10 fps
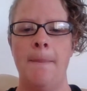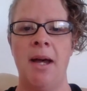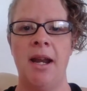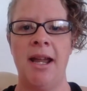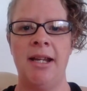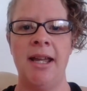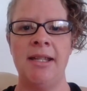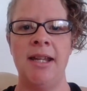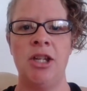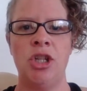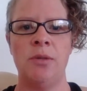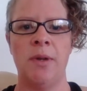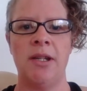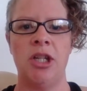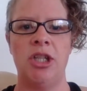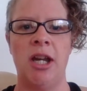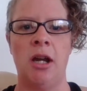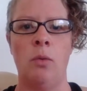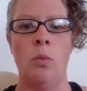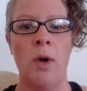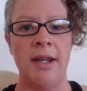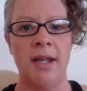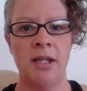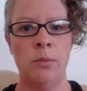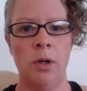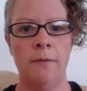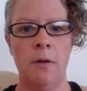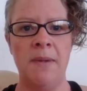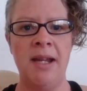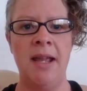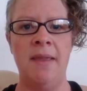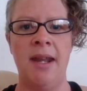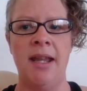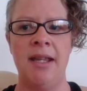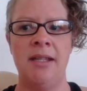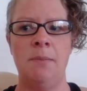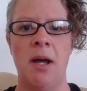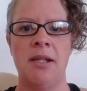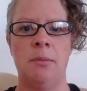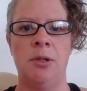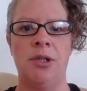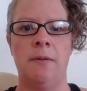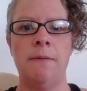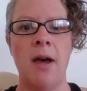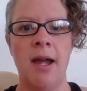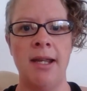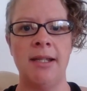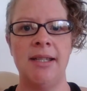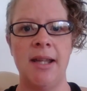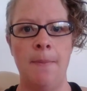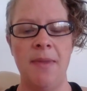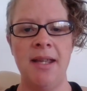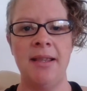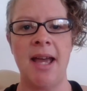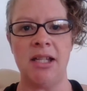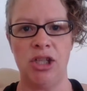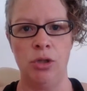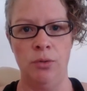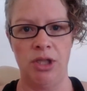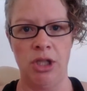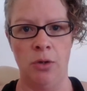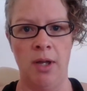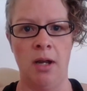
But I guess I just want to share what does work for me, and that it is possible to find something that suits you.